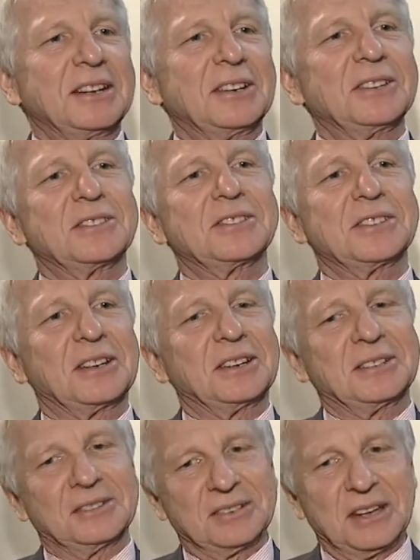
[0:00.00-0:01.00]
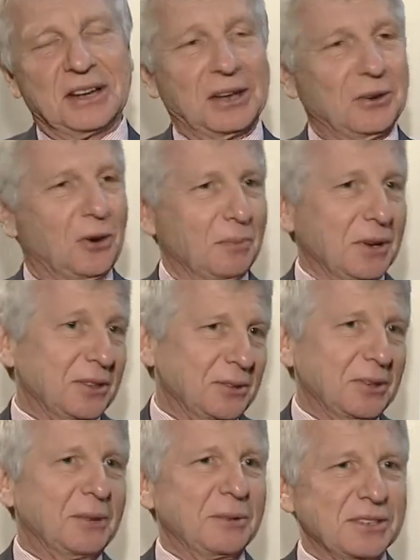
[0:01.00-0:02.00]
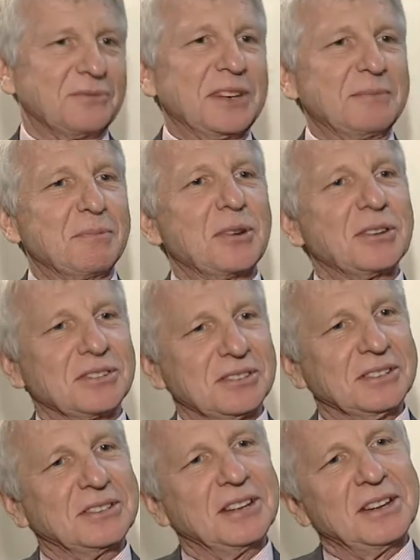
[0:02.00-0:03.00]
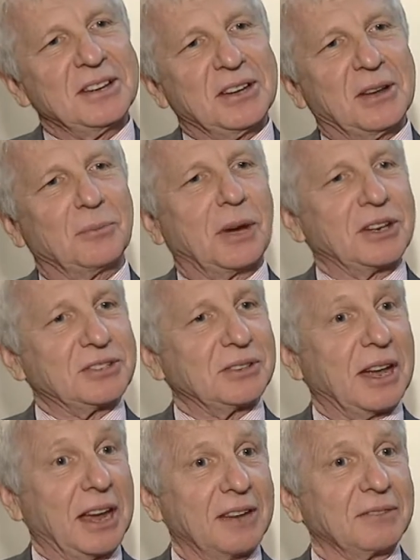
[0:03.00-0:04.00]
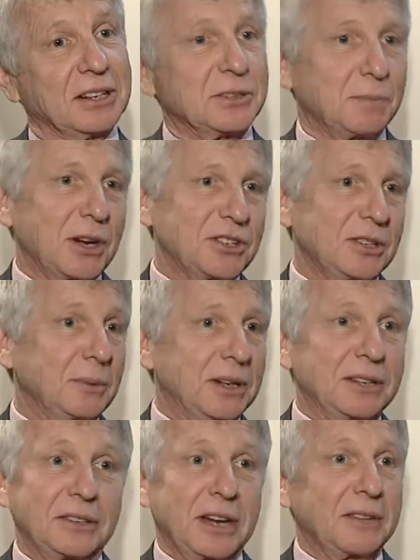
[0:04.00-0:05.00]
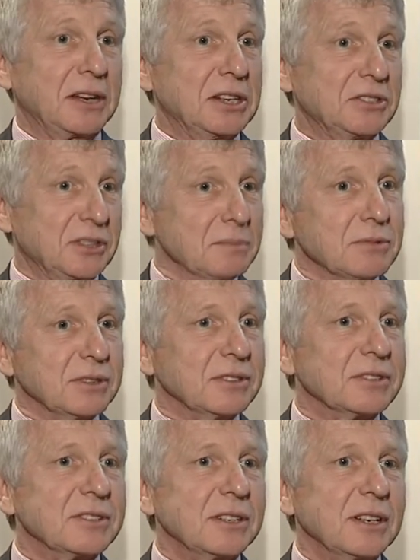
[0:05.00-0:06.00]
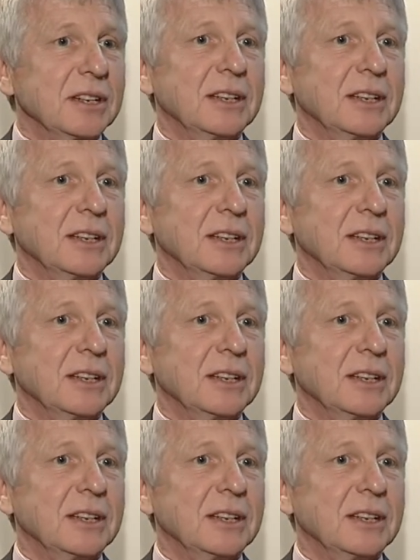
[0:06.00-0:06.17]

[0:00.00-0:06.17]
because I normally thought I was a fit person, and why should I have it, especially when I don't have any symptoms.